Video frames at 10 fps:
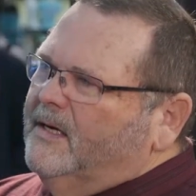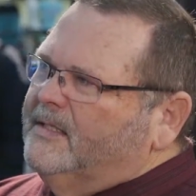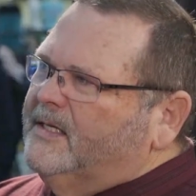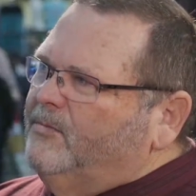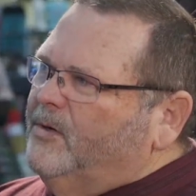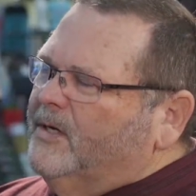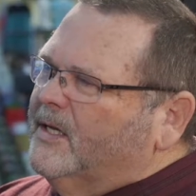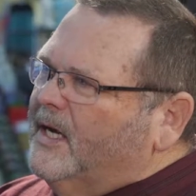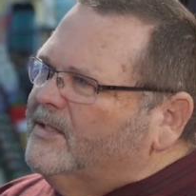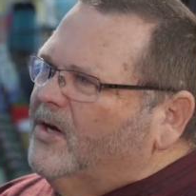I said, "Well,
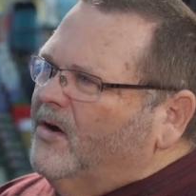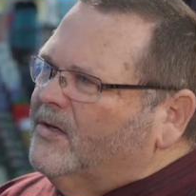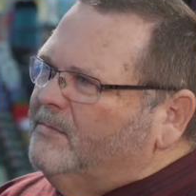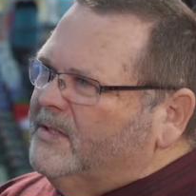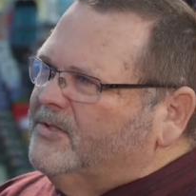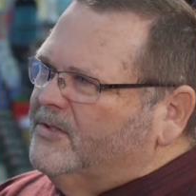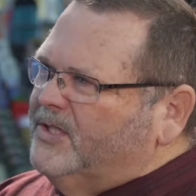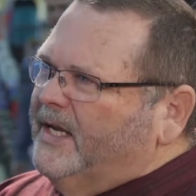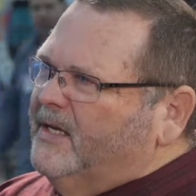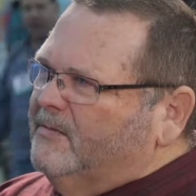could I talk to Mr.
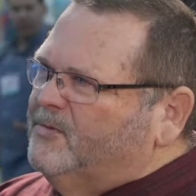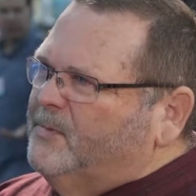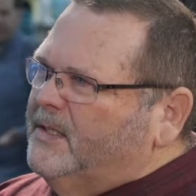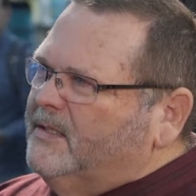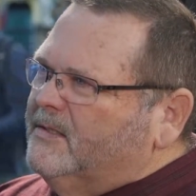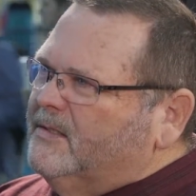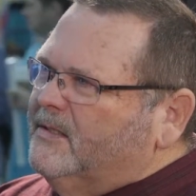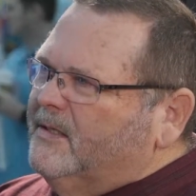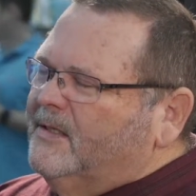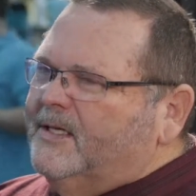Jacobs, please?"
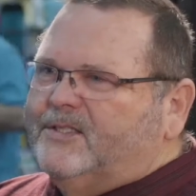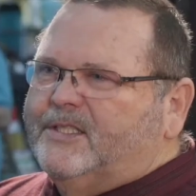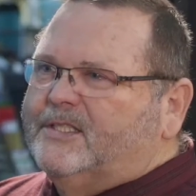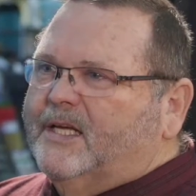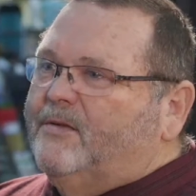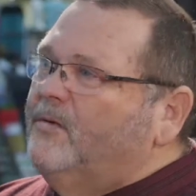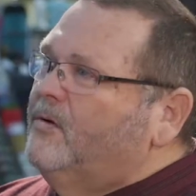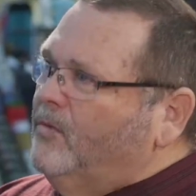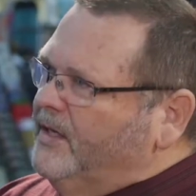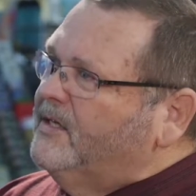And she said,
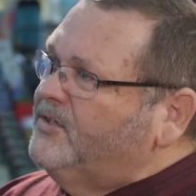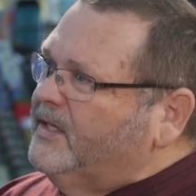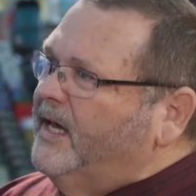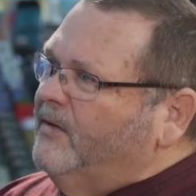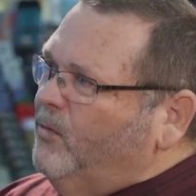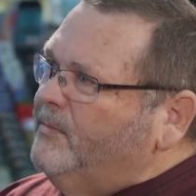"Well, yes, you can.